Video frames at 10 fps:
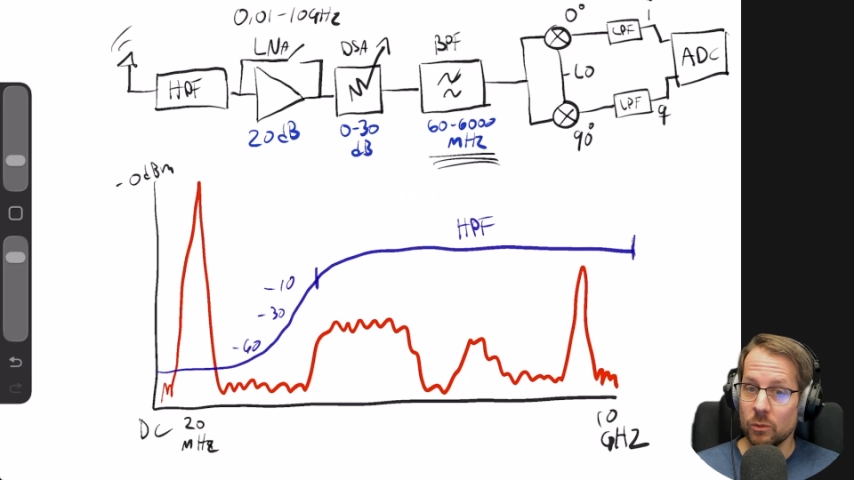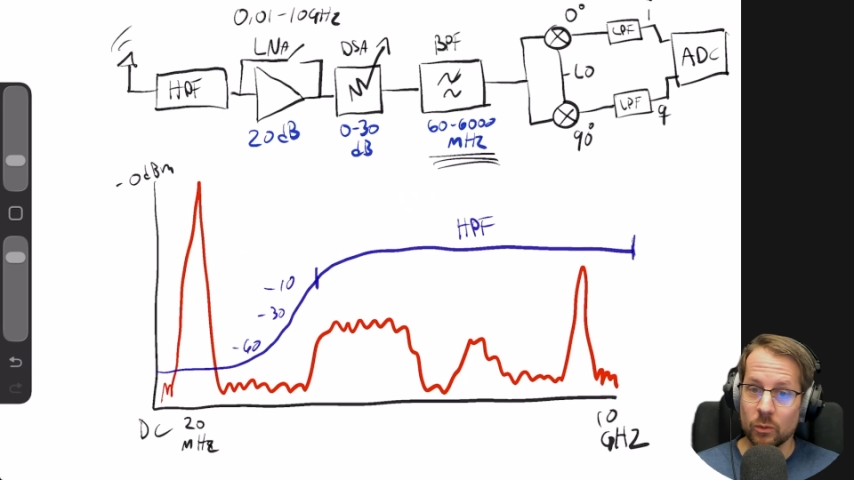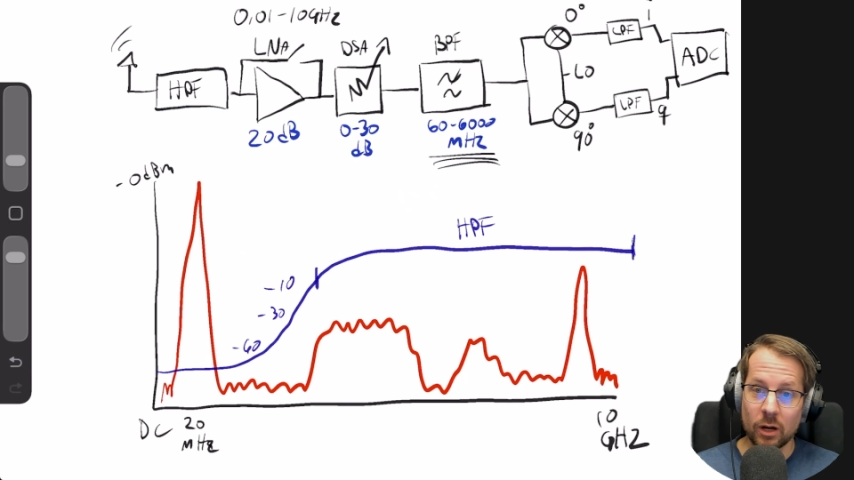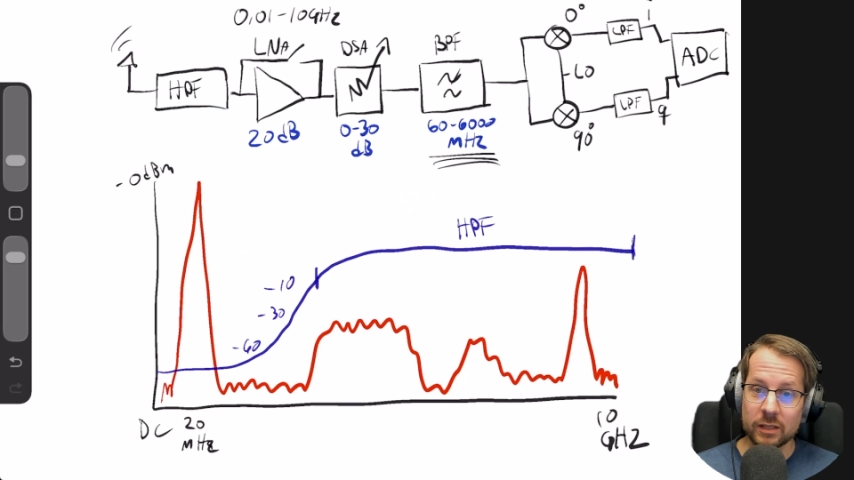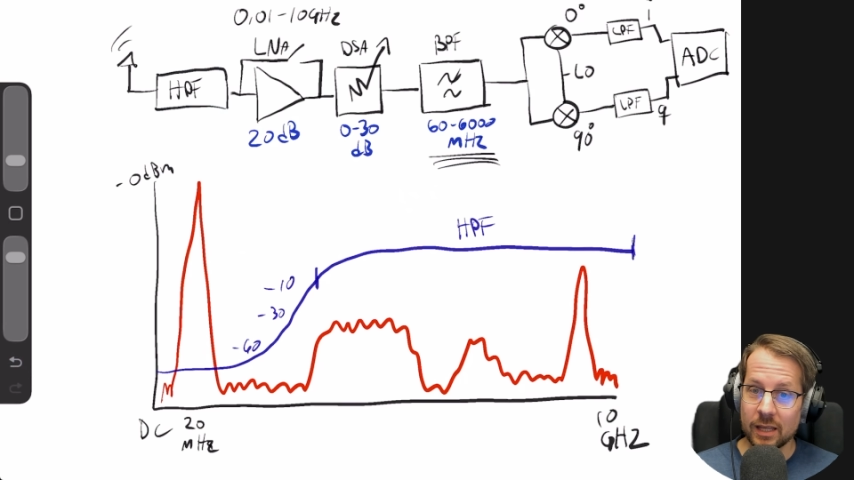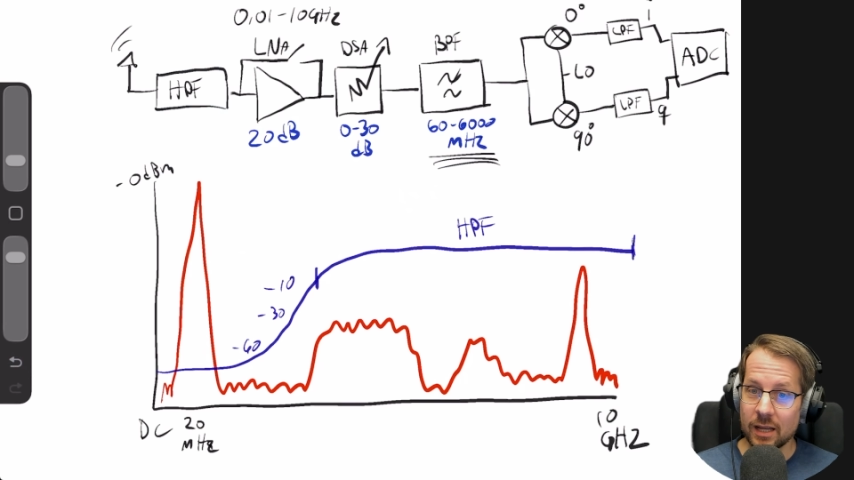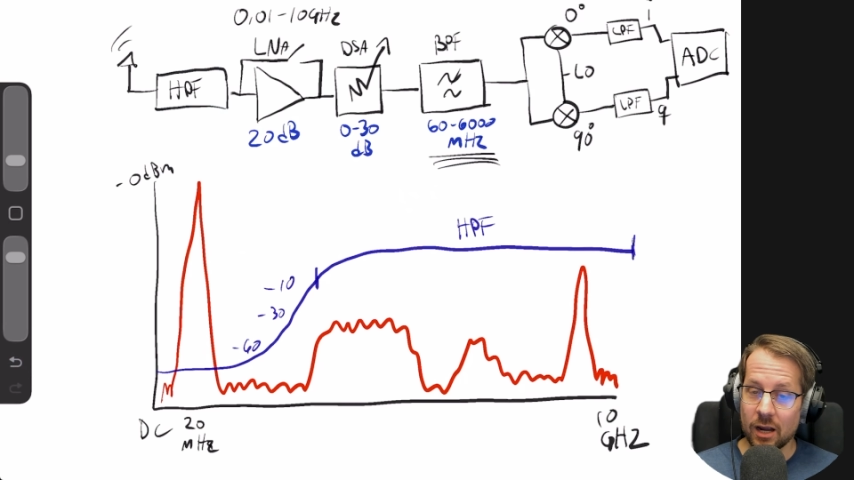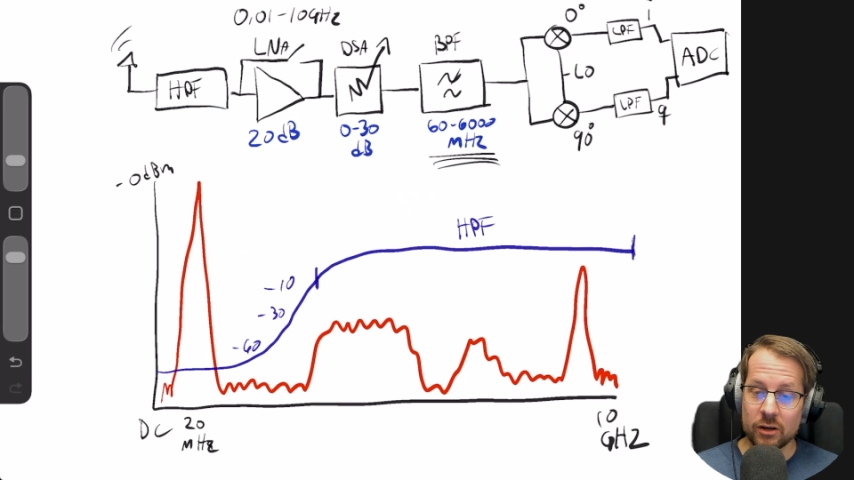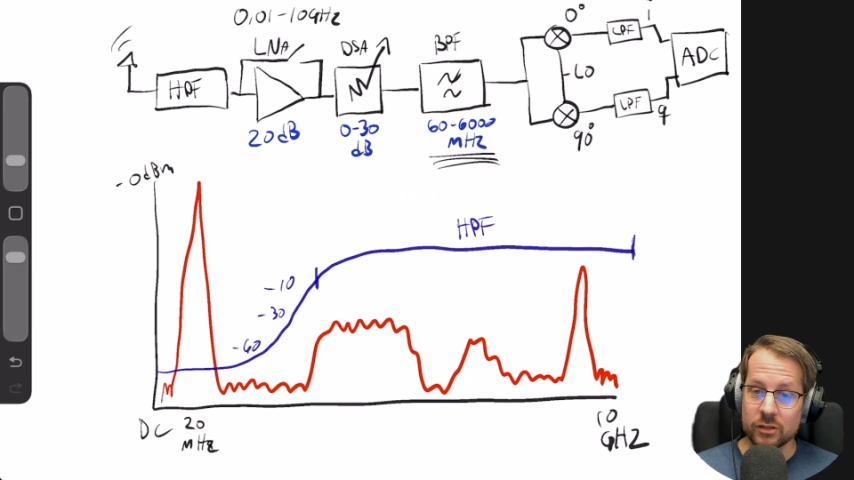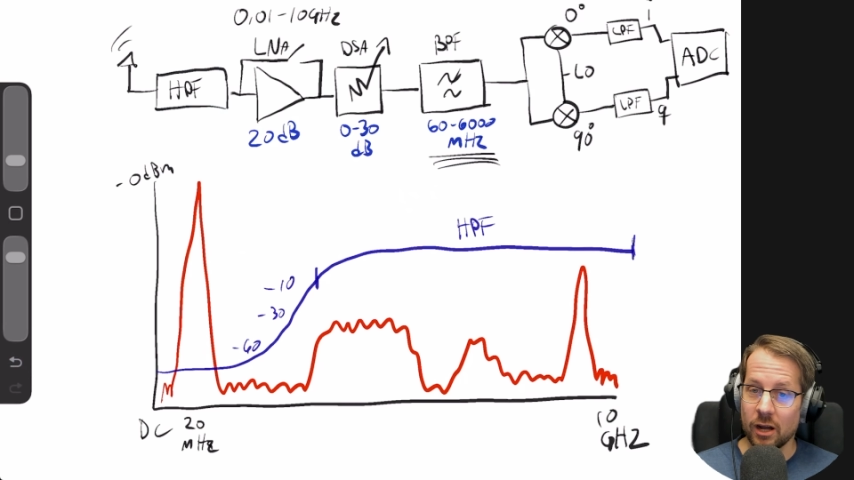1
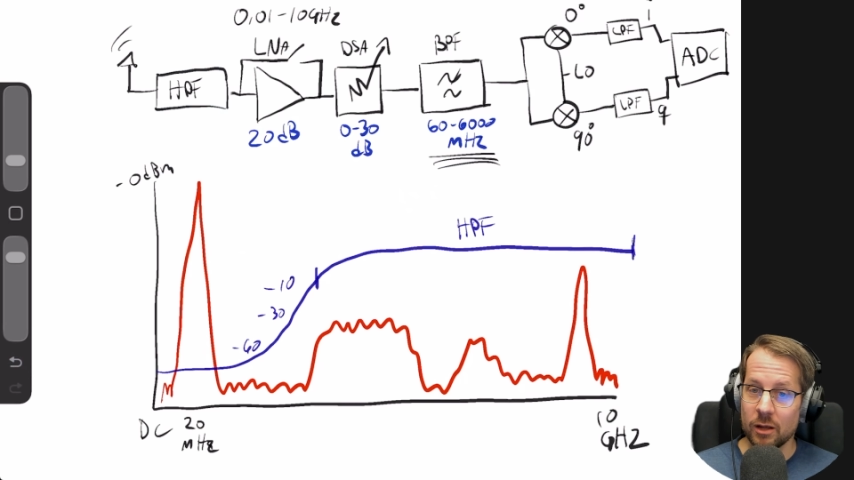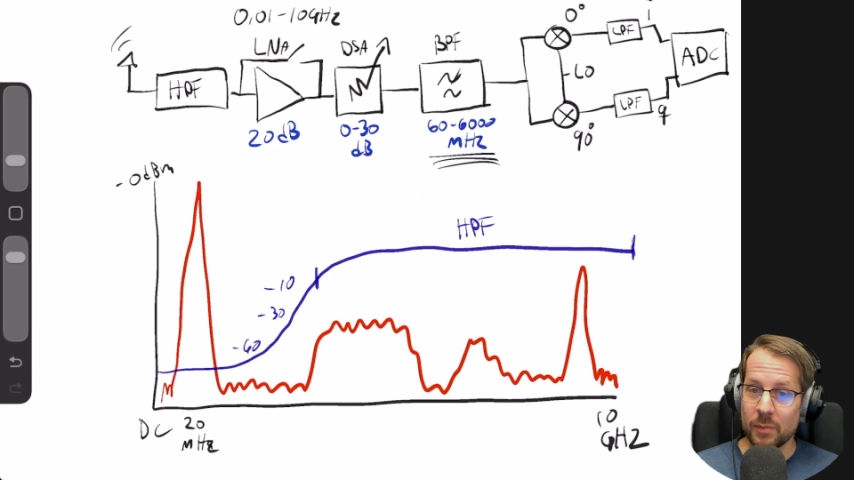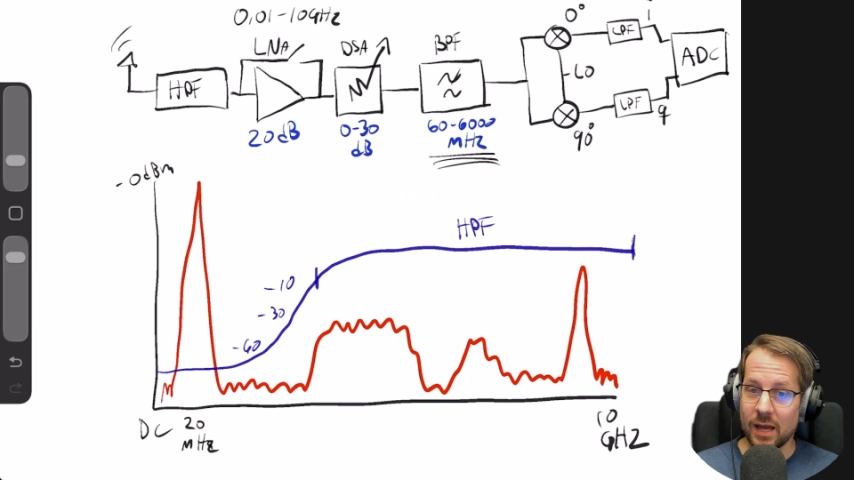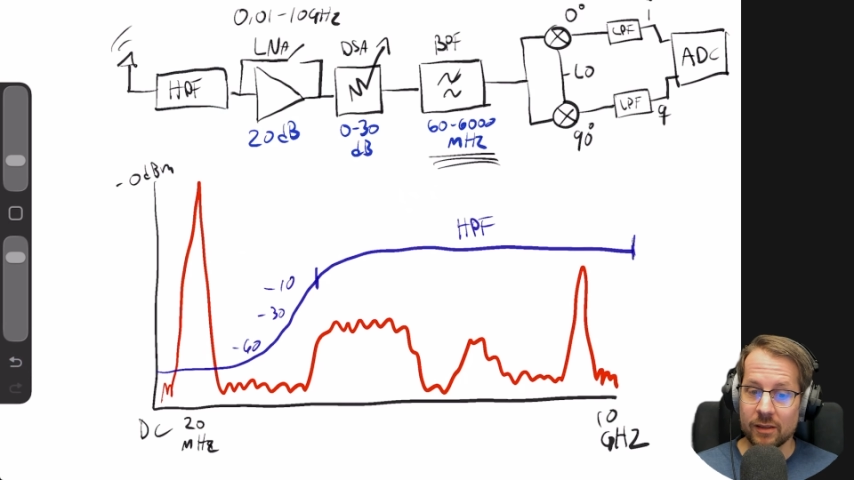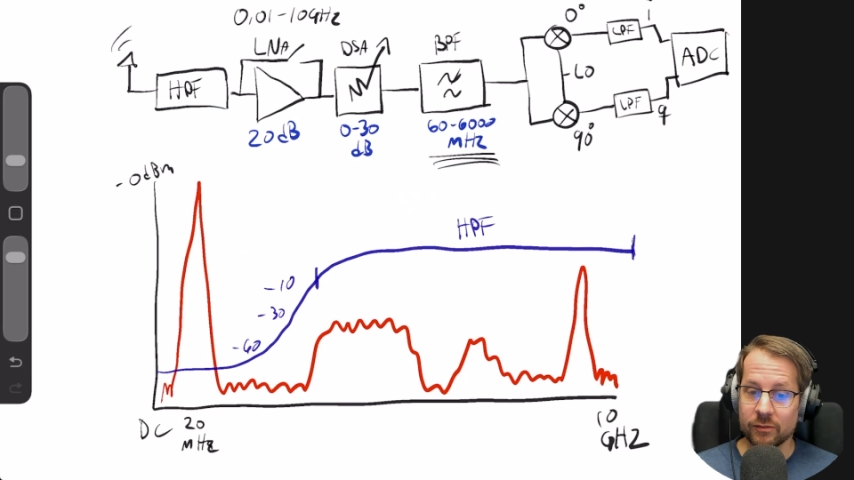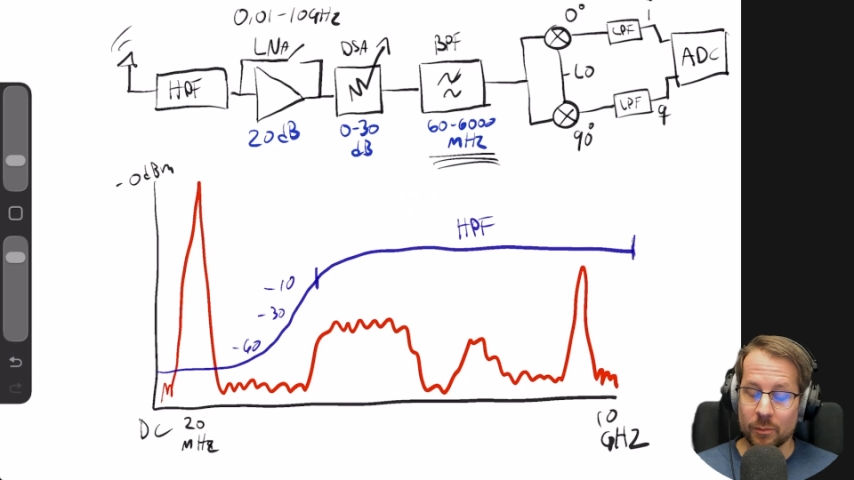gigahertz, high pass